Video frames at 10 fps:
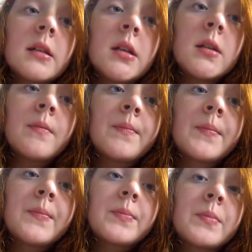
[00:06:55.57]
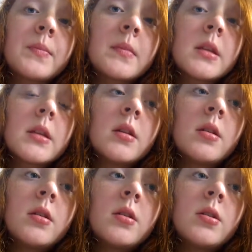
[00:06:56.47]

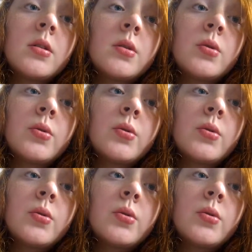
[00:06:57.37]
[no speech]